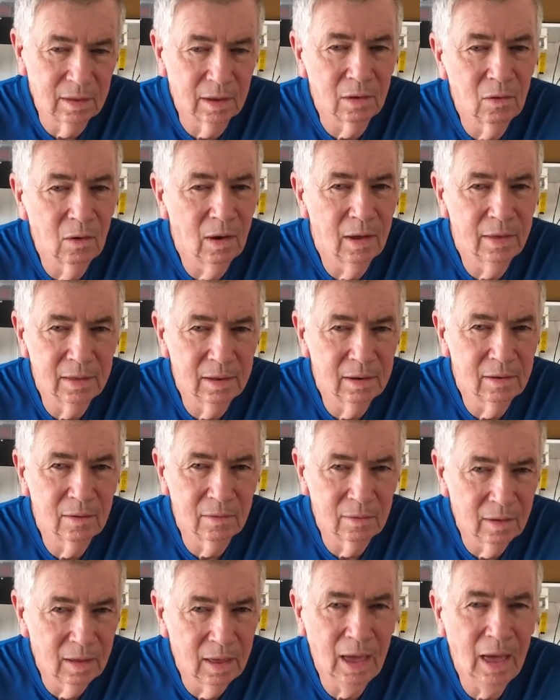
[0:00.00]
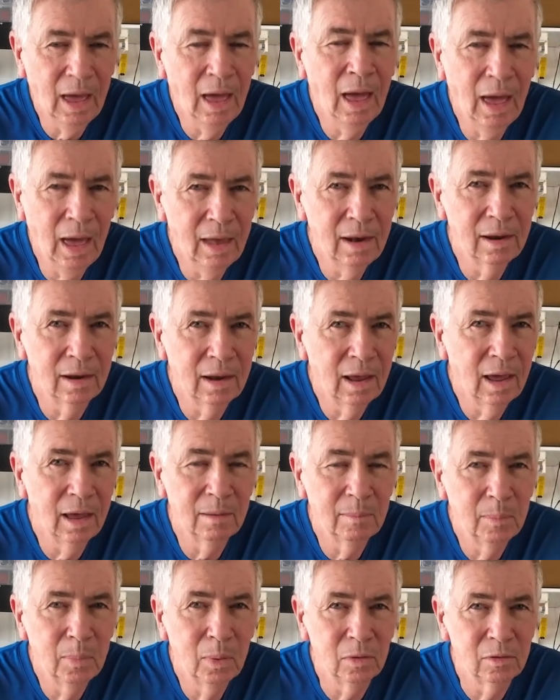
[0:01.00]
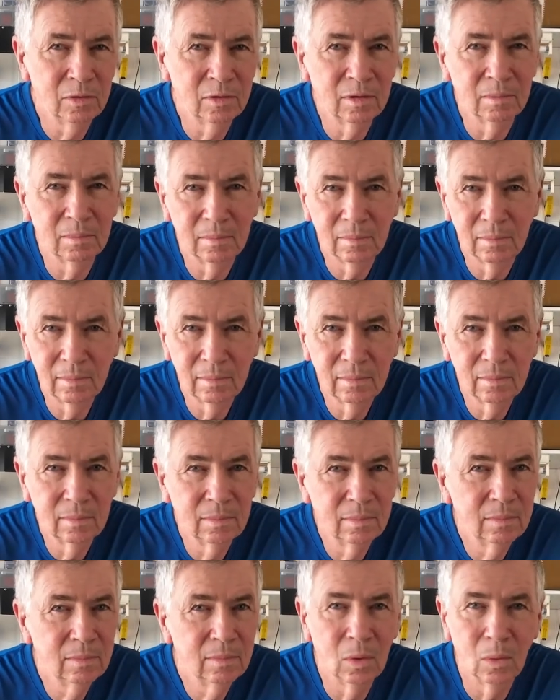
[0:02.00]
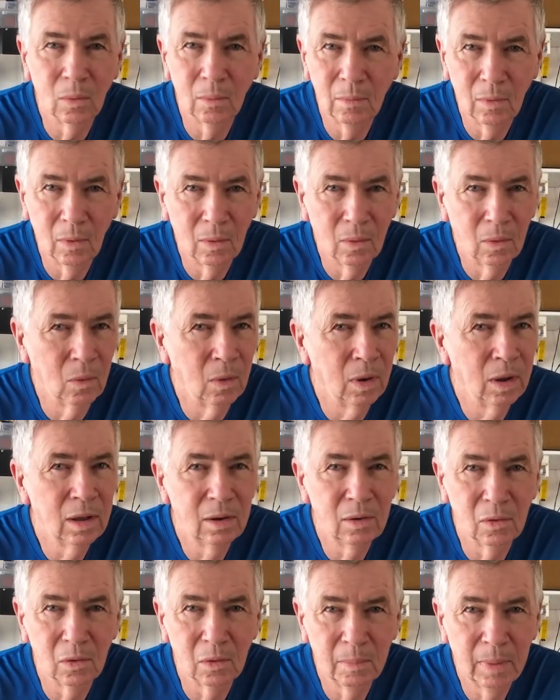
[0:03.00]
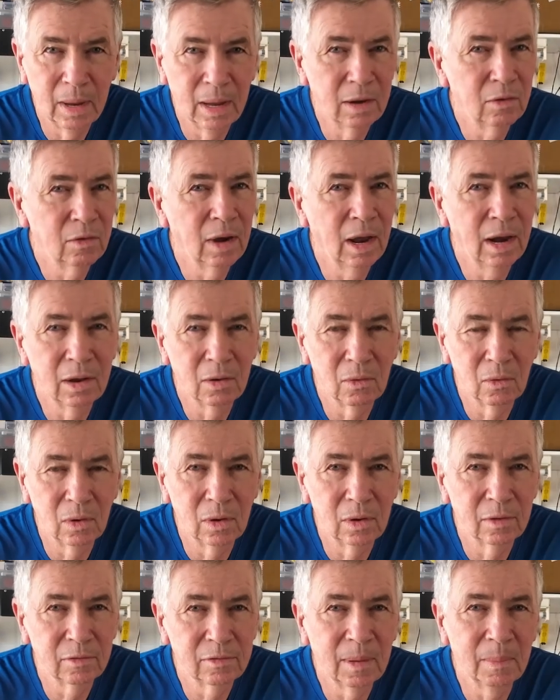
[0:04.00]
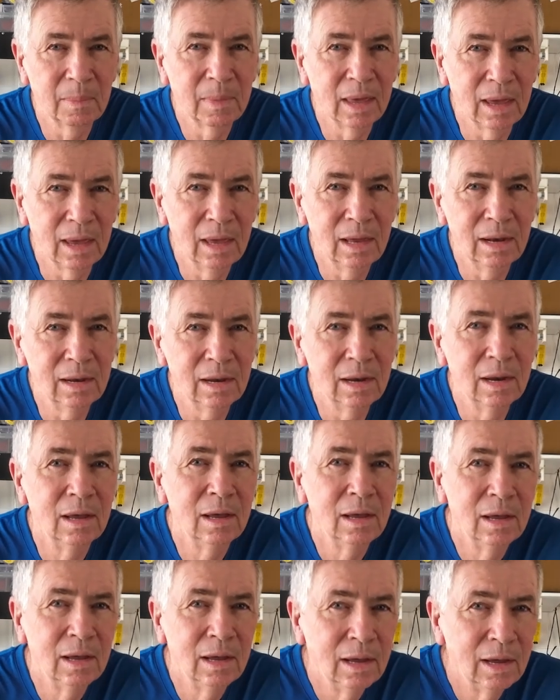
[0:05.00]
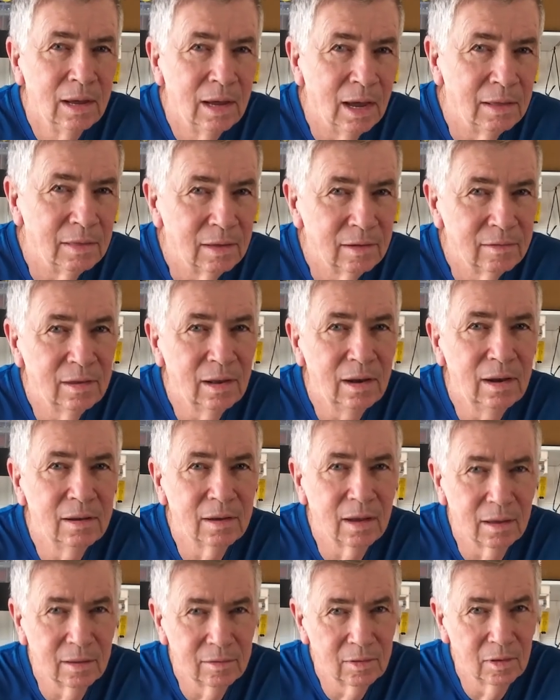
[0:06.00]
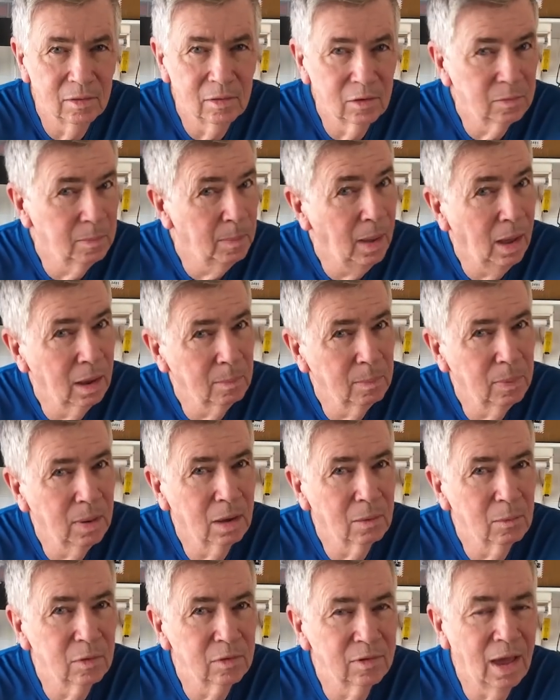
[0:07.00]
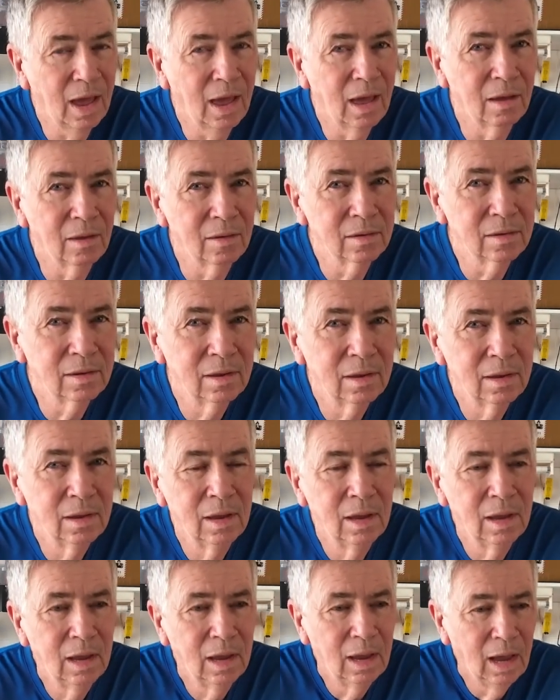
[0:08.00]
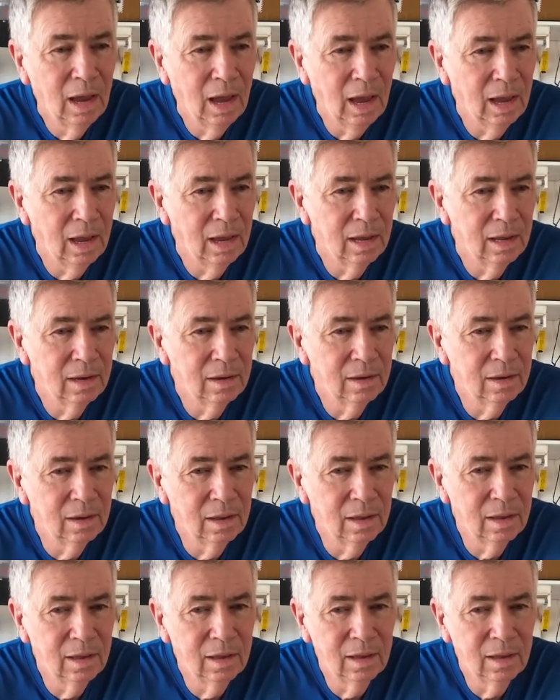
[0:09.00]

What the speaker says: guy that had it had put some oil or penetrating oil or something in the cylinder, so the spark plug was out. And